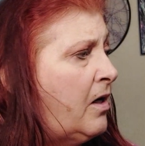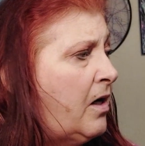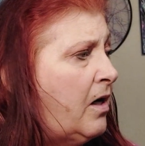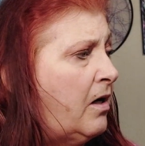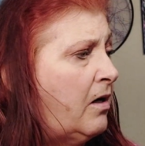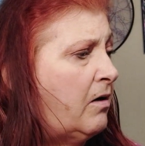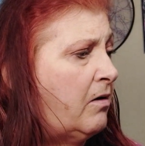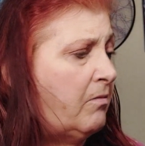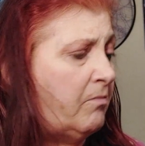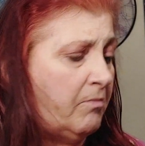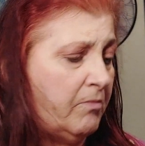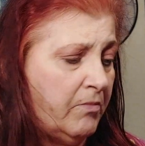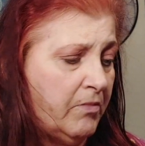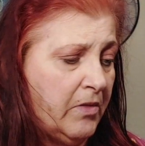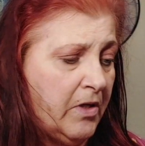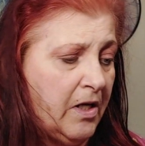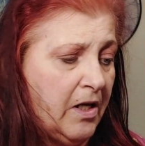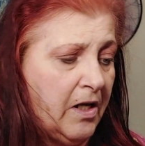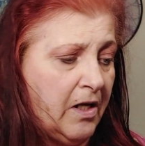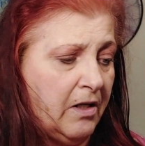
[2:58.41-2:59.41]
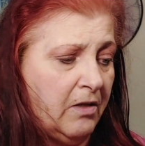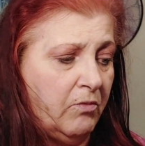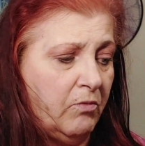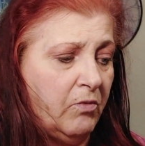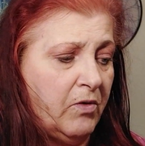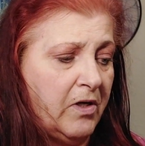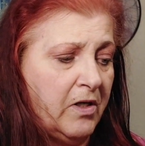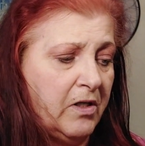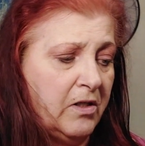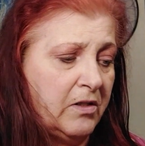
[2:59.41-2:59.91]
Um, and
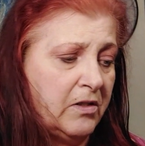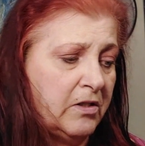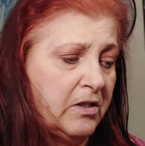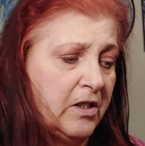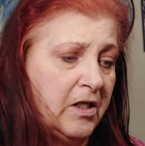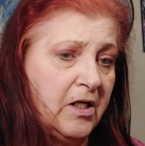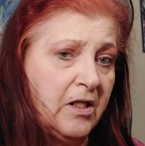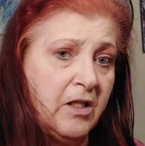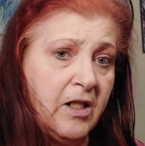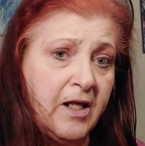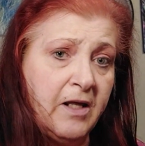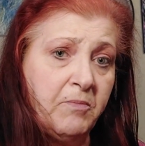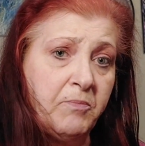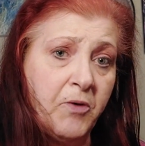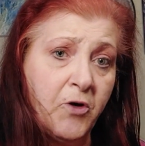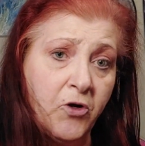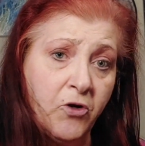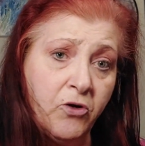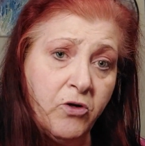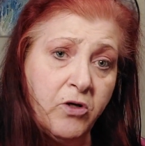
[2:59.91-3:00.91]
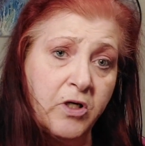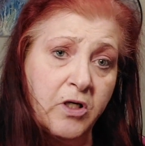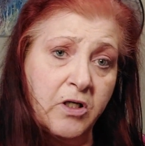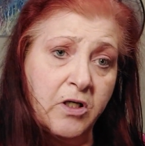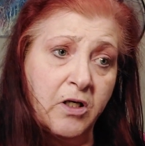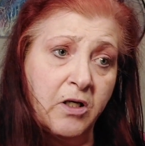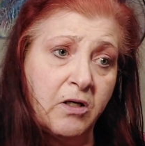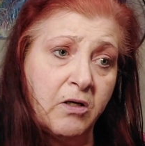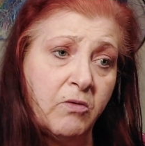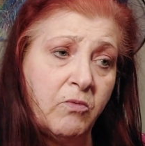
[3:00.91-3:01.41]
went City Lake Park
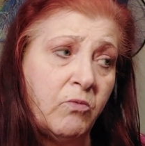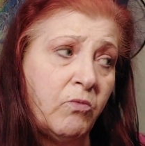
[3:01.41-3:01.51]
and uh,